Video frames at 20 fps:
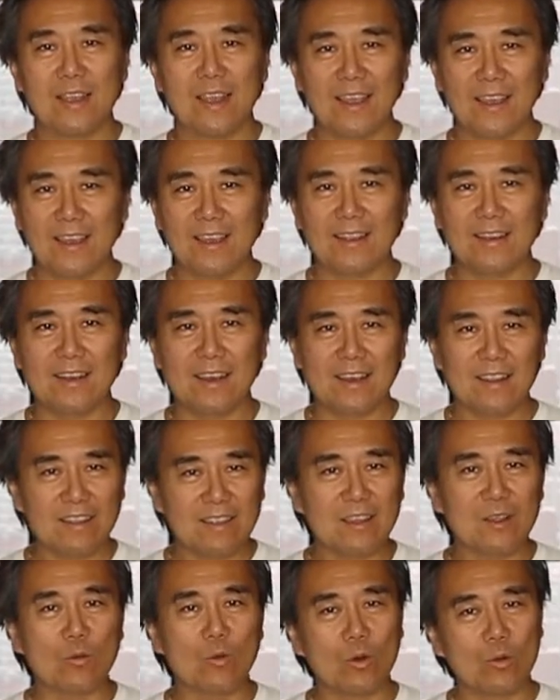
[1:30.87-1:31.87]
And I
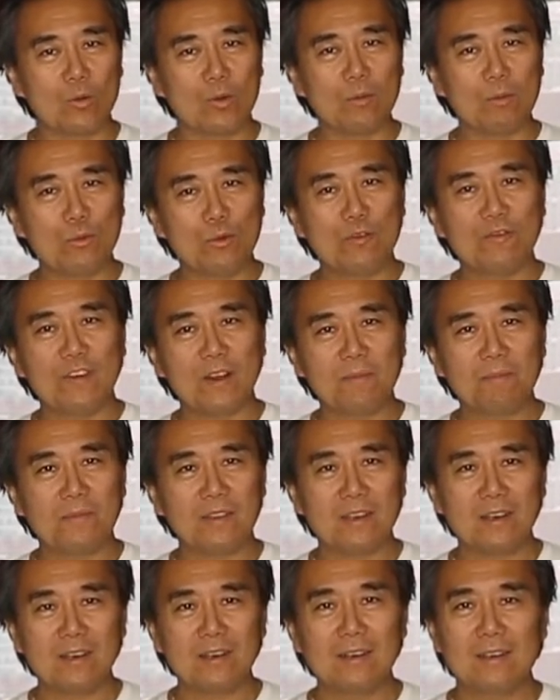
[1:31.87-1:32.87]
think when we move up
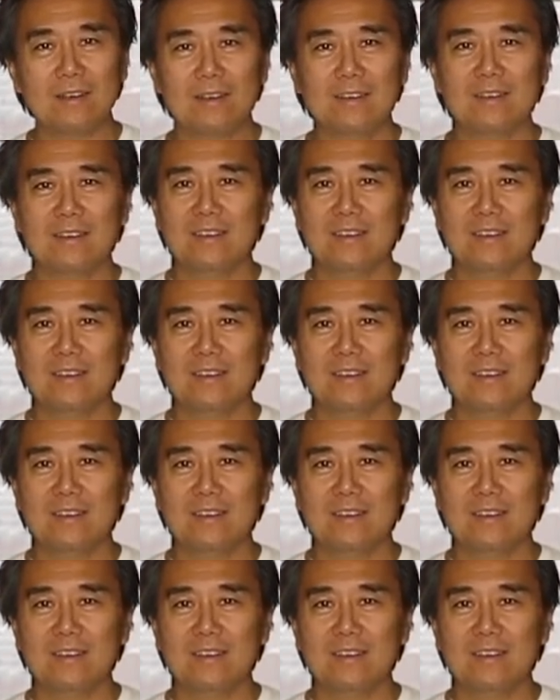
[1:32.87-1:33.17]
there,